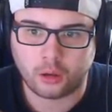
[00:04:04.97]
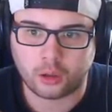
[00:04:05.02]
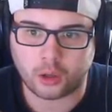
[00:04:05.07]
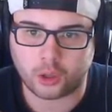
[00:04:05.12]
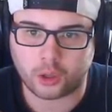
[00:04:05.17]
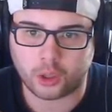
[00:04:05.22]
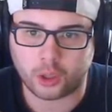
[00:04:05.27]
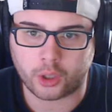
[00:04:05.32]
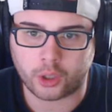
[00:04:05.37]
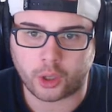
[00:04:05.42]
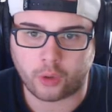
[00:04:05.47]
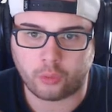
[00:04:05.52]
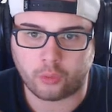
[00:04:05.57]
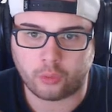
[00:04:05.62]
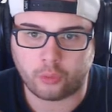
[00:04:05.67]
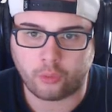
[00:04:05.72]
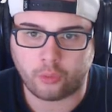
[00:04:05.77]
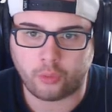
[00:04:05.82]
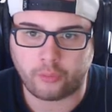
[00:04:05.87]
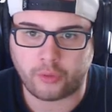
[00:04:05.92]
Go, go, go, go.
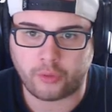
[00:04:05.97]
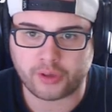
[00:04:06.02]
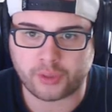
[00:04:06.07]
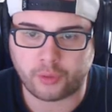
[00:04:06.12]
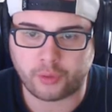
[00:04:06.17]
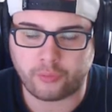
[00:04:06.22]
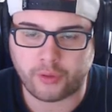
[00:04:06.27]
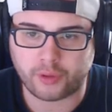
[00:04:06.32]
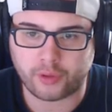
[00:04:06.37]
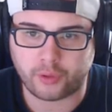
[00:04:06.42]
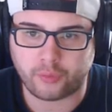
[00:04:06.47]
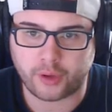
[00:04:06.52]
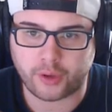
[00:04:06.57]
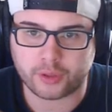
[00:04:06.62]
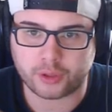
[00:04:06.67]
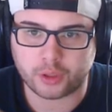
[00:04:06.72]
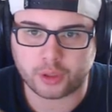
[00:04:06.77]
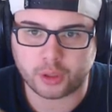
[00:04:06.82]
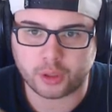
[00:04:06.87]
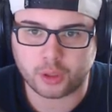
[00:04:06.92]
Refresh it, refresh,
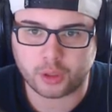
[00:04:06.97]
refresh.